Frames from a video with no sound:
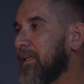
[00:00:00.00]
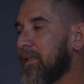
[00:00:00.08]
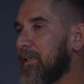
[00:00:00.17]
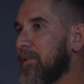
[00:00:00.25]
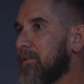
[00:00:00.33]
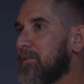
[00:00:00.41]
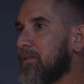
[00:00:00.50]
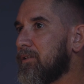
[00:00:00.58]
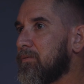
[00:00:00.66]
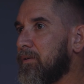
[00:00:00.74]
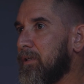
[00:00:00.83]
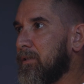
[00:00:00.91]
litres,
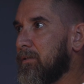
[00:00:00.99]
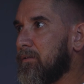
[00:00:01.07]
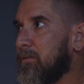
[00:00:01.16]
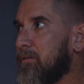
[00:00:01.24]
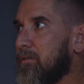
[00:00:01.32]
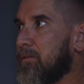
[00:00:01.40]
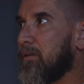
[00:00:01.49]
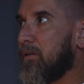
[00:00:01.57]
this one's